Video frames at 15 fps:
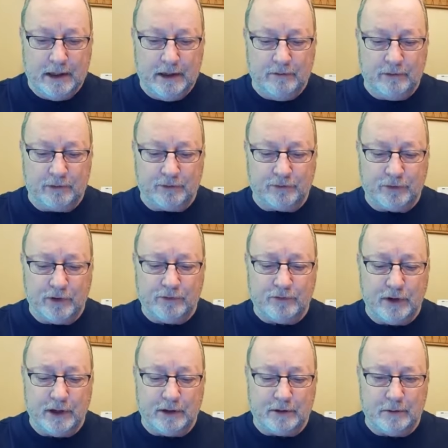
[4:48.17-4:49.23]
it was
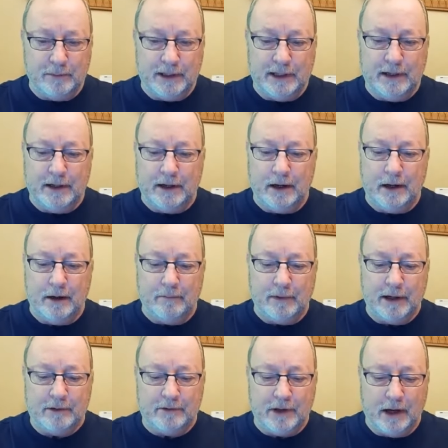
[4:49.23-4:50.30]
frustrating to me. Um,
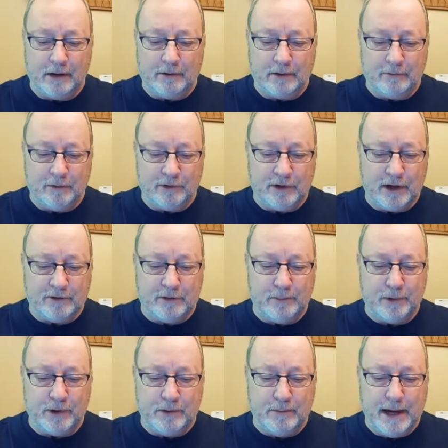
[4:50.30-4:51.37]
I I was actually
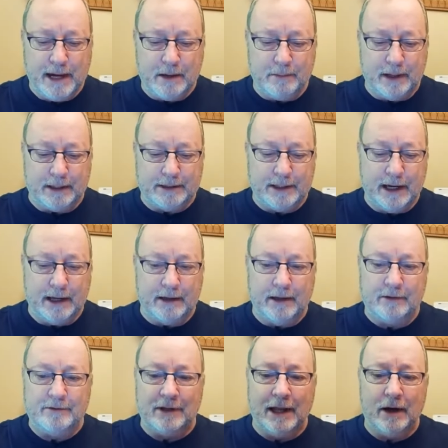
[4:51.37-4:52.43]
pretty mad about that. I
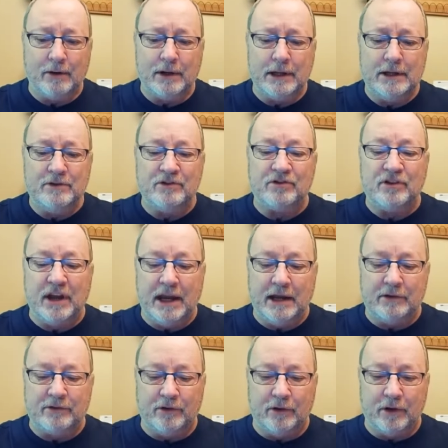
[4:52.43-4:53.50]
said, how can they just
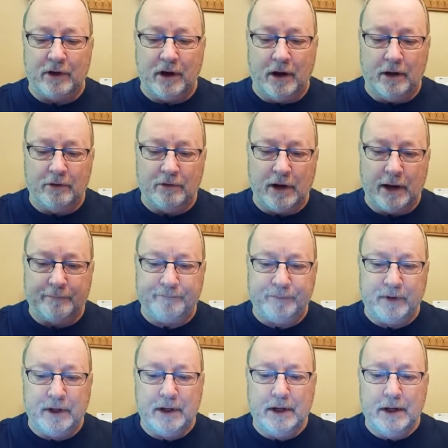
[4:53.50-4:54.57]
cancel a contract?
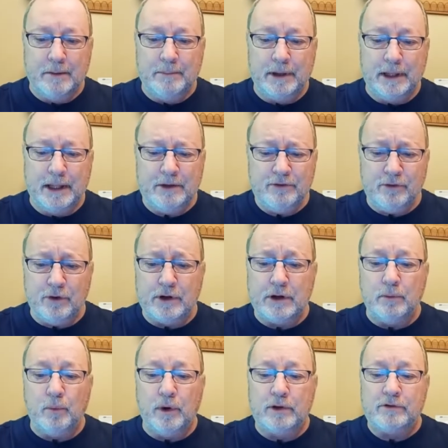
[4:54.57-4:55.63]
But let's look
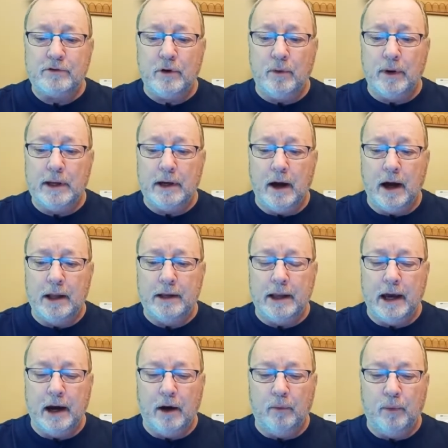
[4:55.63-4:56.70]
at what's going on
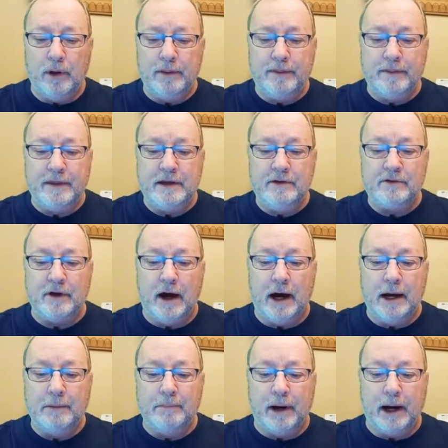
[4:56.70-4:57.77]
now with these
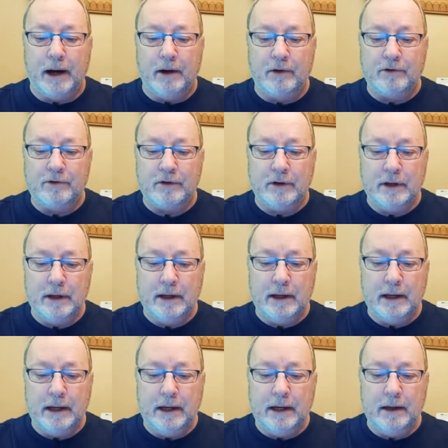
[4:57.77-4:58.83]
iBuyers
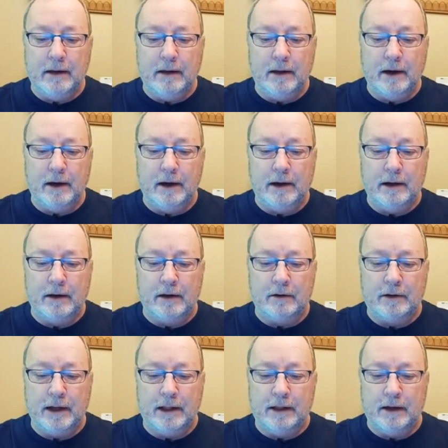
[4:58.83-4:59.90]
and uh, in our
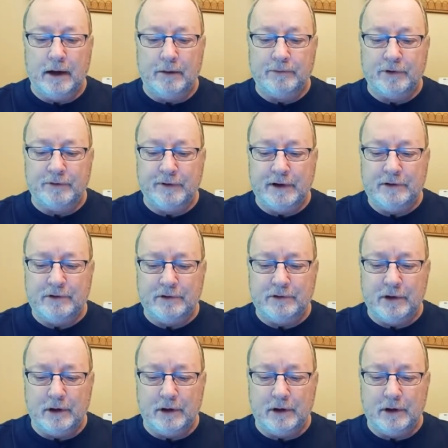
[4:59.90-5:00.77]
daily observations